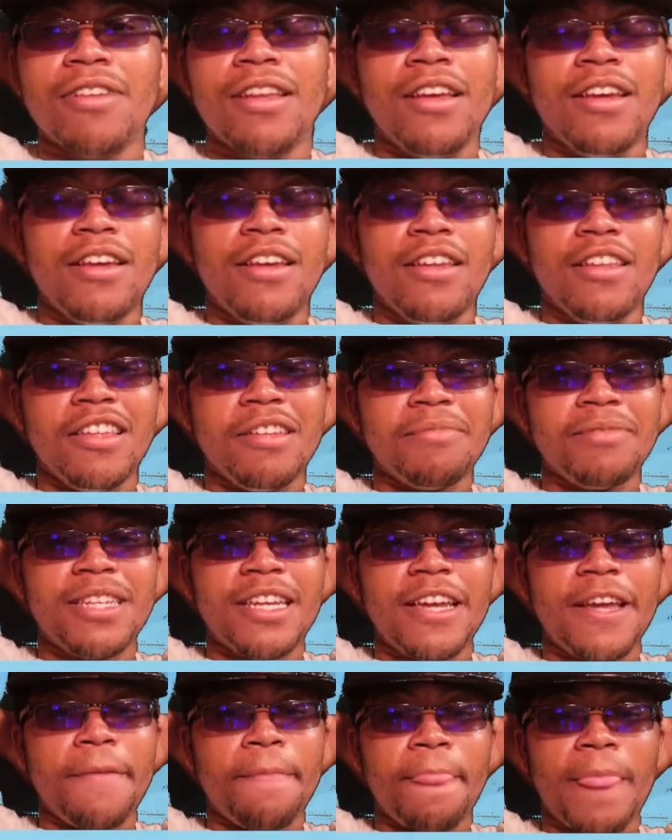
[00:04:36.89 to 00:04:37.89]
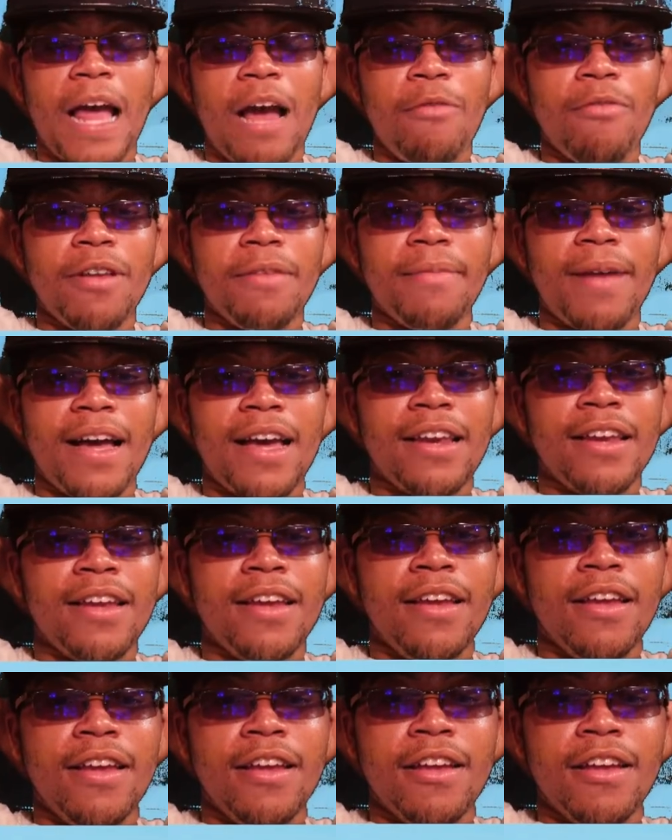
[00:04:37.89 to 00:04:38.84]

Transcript: You know what I'm saying? I wouldn't mind it.